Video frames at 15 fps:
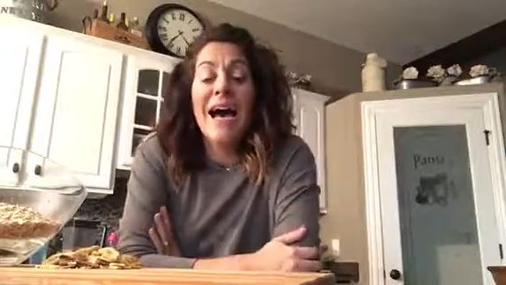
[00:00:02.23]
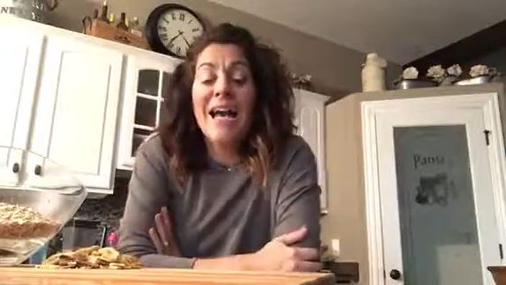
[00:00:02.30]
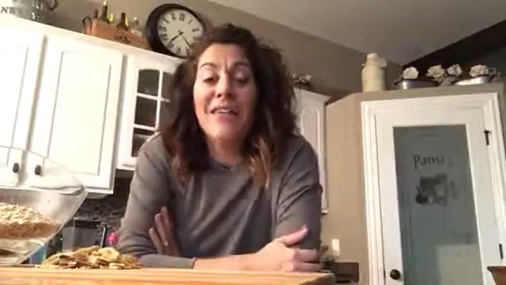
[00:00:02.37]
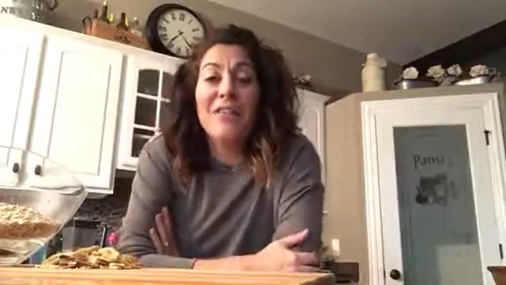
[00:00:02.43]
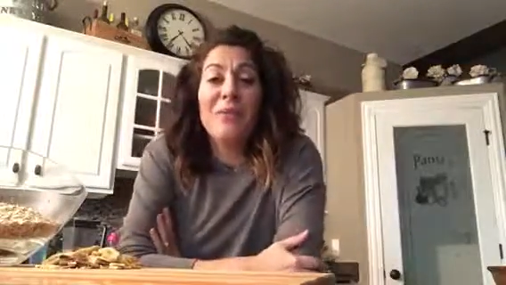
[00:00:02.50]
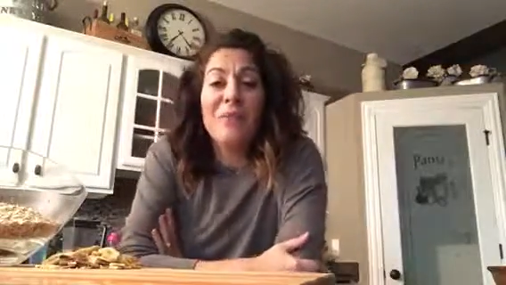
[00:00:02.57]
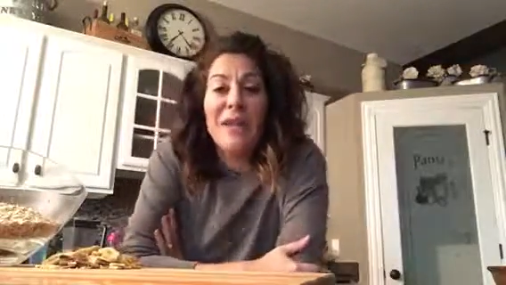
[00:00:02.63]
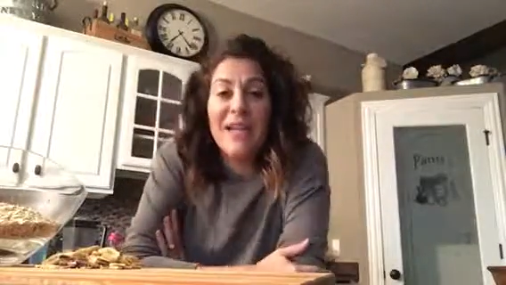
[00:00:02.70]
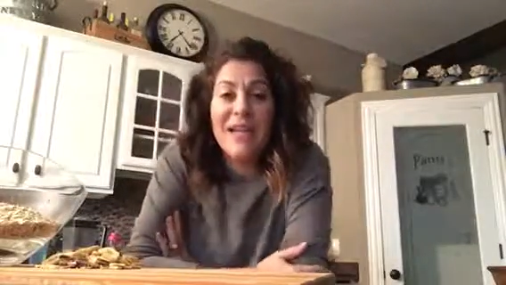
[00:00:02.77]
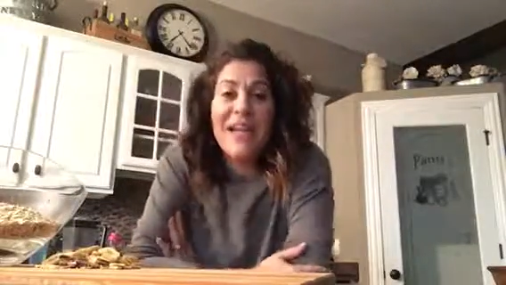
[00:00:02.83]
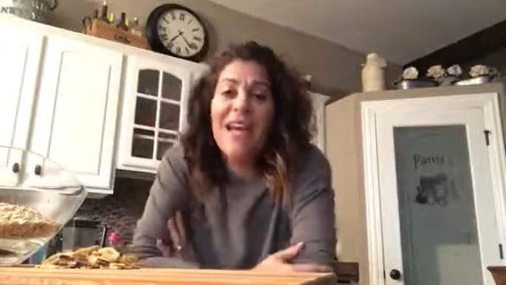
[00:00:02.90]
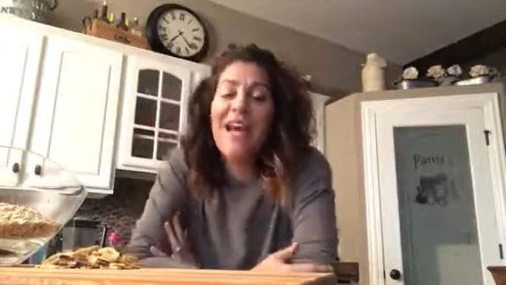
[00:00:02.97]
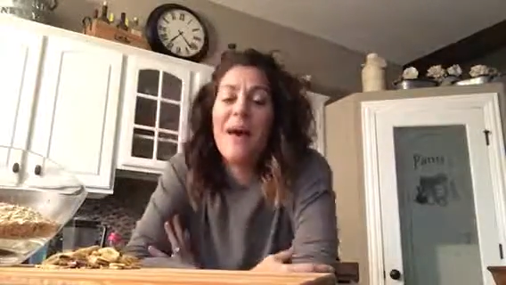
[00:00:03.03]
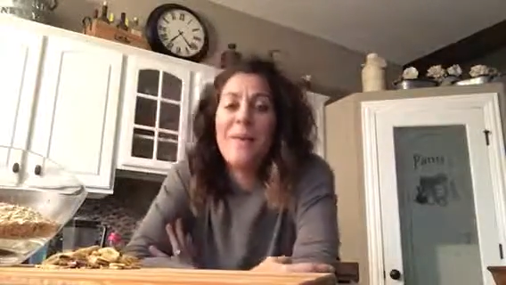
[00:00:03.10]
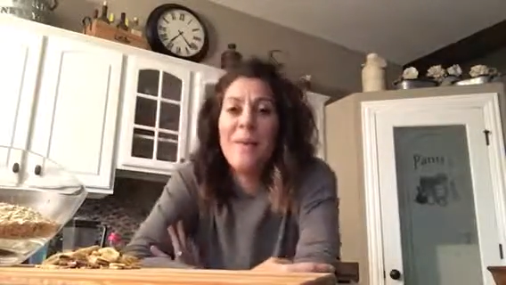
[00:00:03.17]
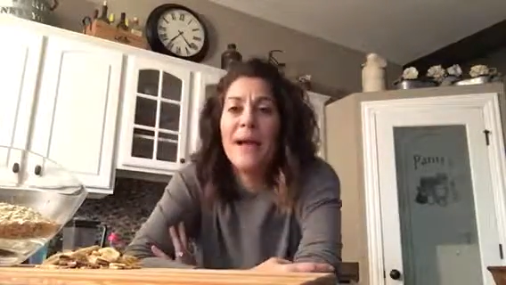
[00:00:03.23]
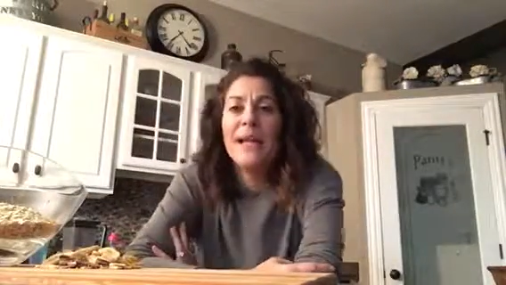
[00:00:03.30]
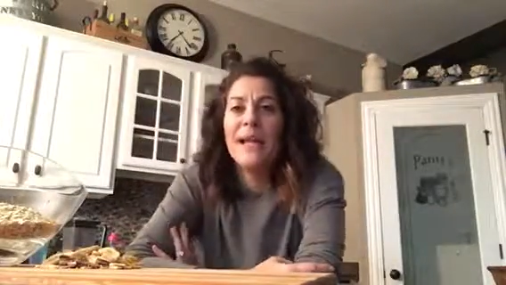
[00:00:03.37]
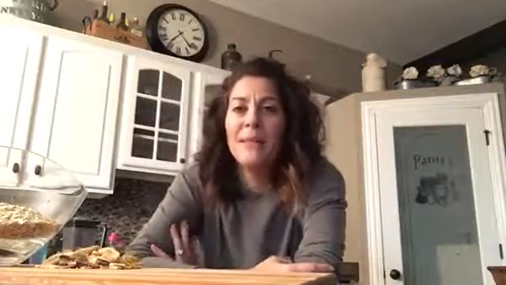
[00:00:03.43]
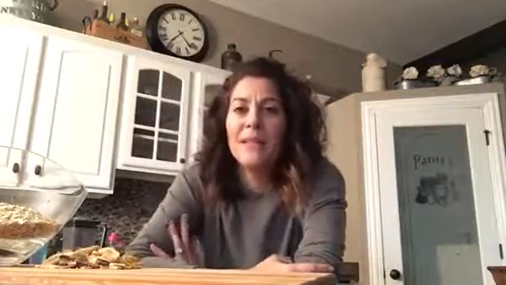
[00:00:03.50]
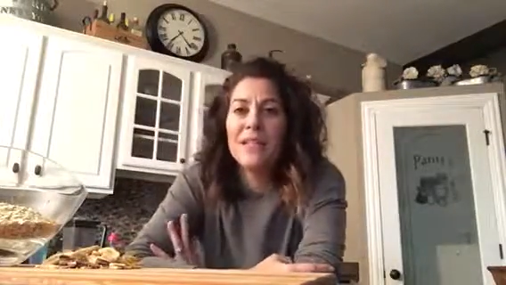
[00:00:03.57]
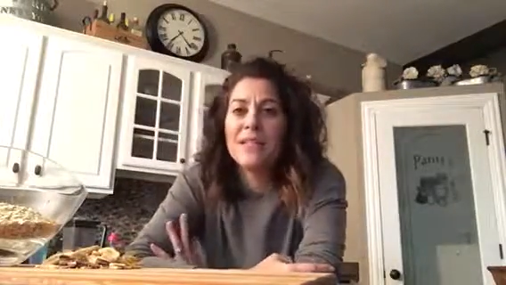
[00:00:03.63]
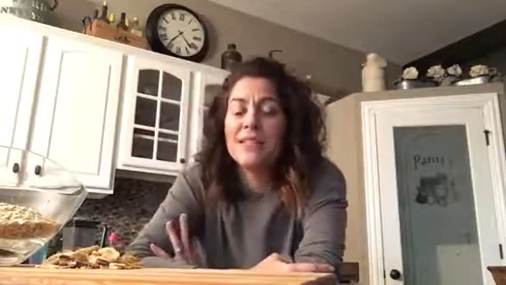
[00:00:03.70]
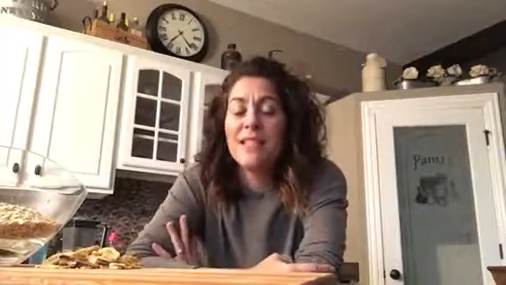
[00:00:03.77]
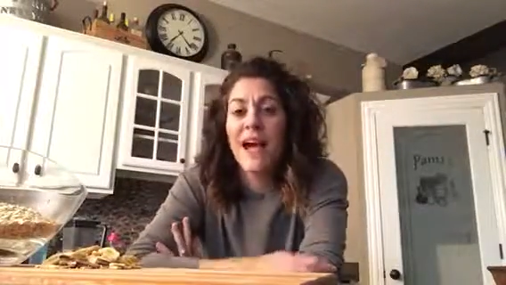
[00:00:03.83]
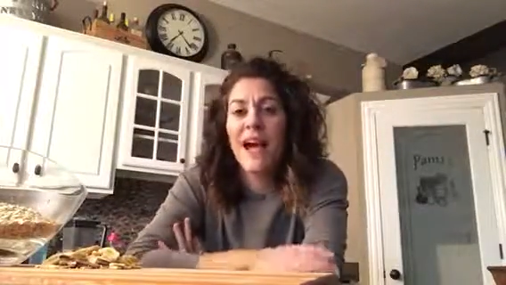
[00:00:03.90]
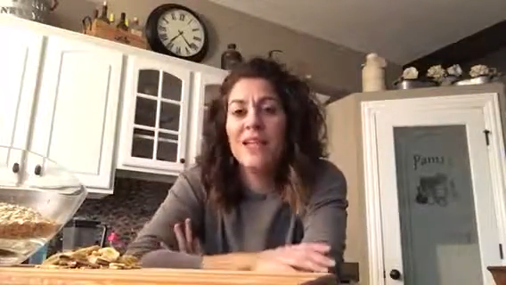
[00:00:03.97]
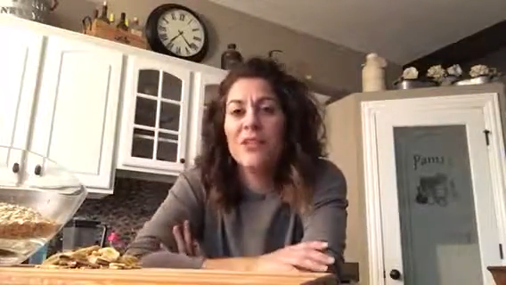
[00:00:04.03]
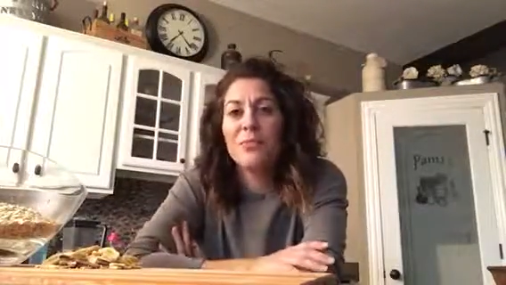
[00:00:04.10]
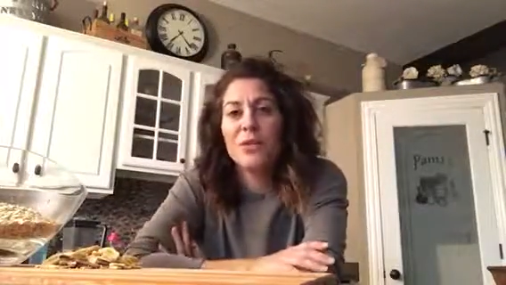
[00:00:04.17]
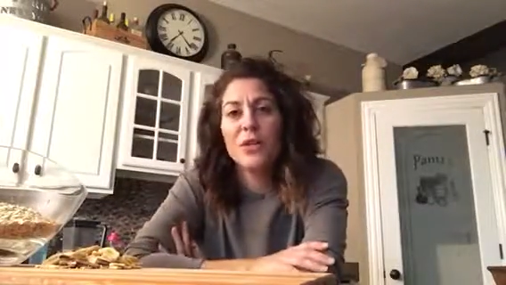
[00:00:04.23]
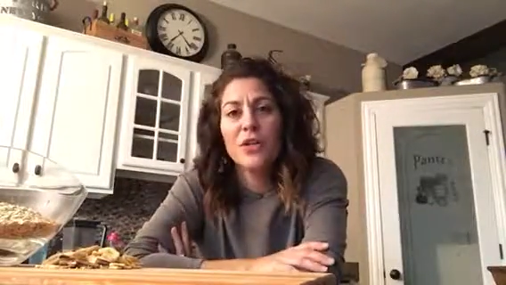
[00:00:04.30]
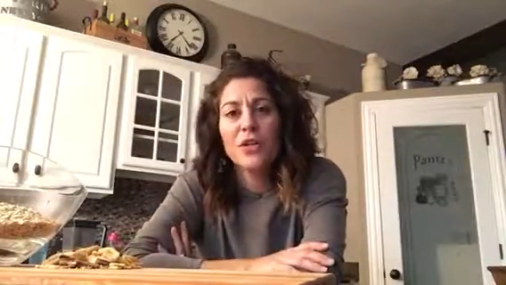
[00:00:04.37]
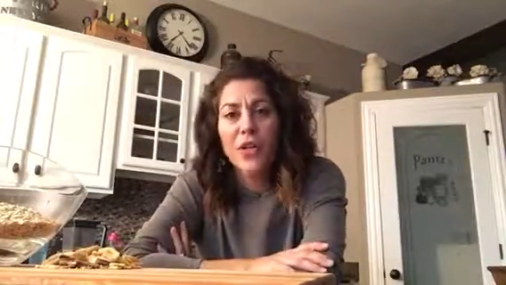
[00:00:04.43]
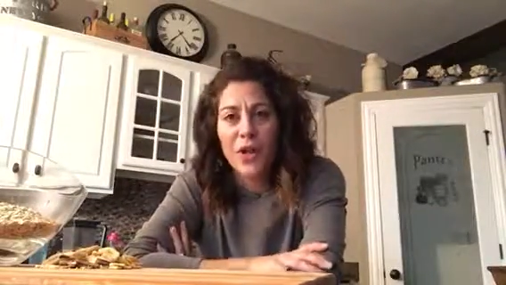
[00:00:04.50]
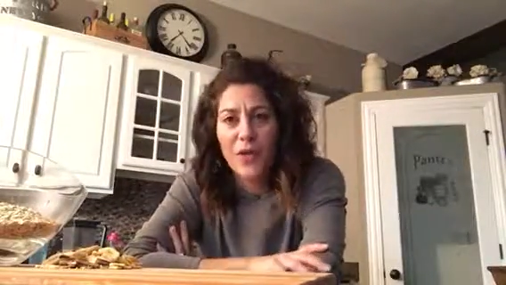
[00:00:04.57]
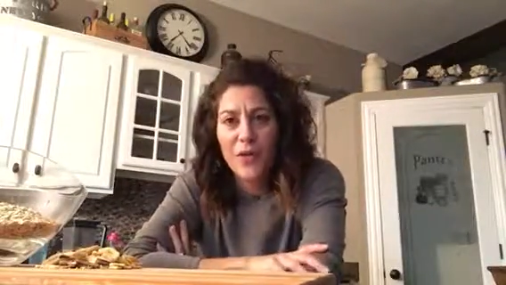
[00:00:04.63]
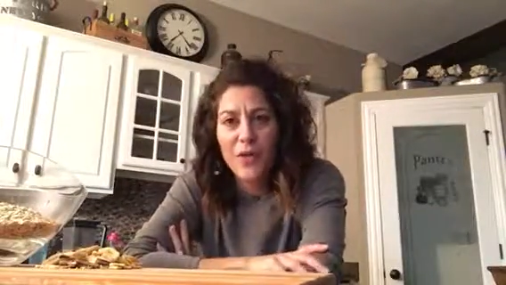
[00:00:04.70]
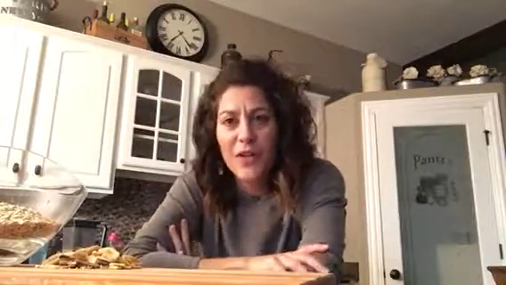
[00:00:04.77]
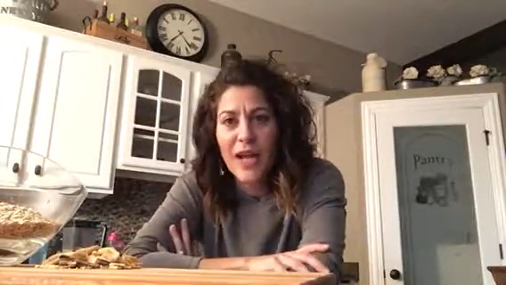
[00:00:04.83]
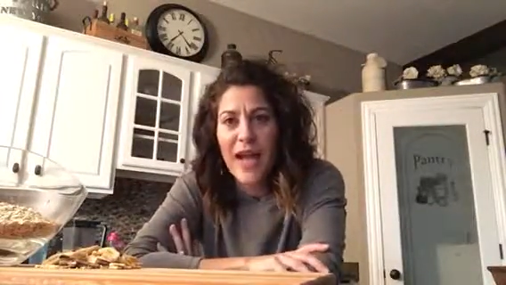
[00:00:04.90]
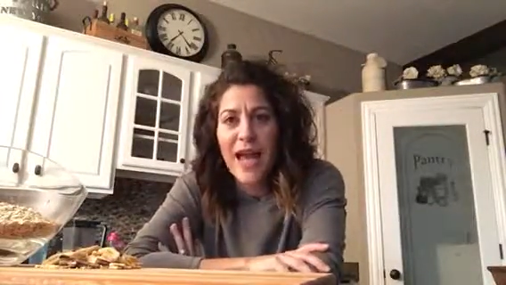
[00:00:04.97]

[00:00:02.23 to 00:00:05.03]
Hi everybody, my name is Tanya Bertolone